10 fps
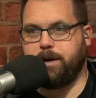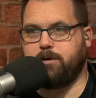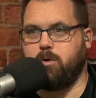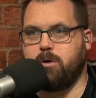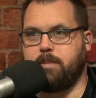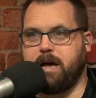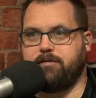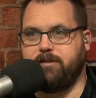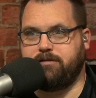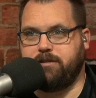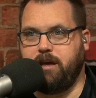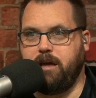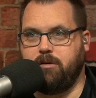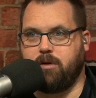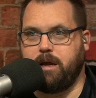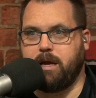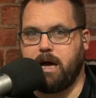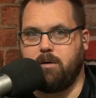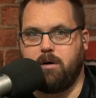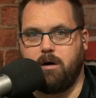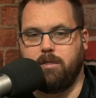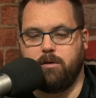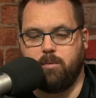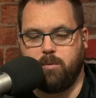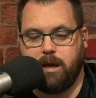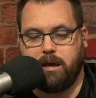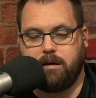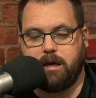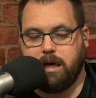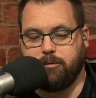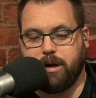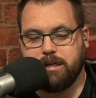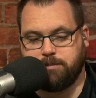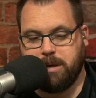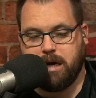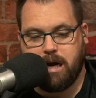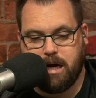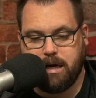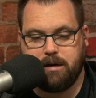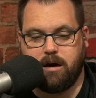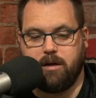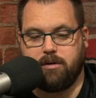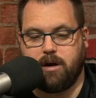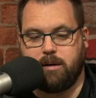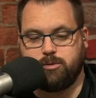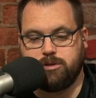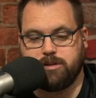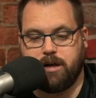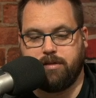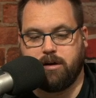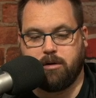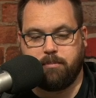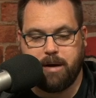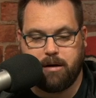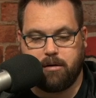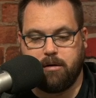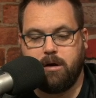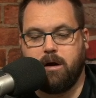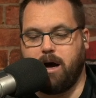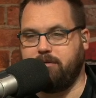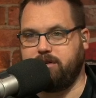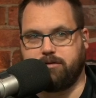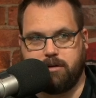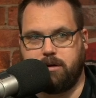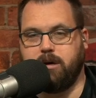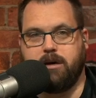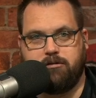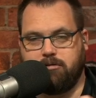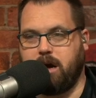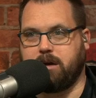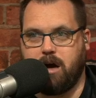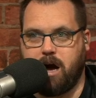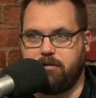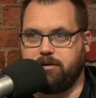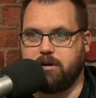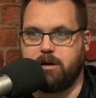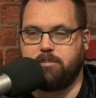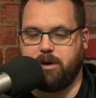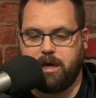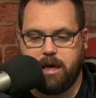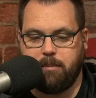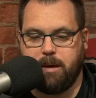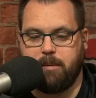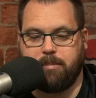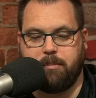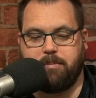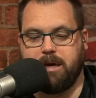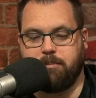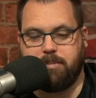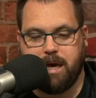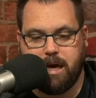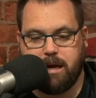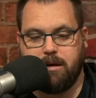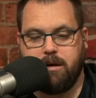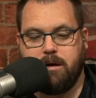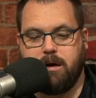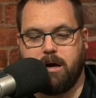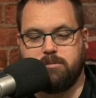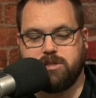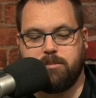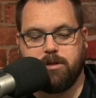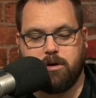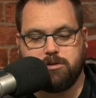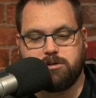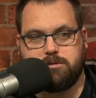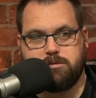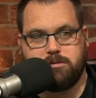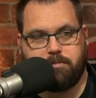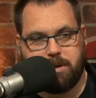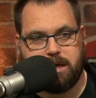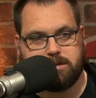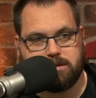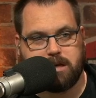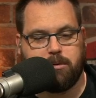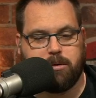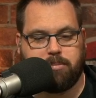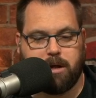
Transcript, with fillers: my quarterback fifteen right now on the week. He ranks behind other options that I think are better. Obviously, if you've got Goff, you're going to put him in. But Big Ben, um, some of those pieces I would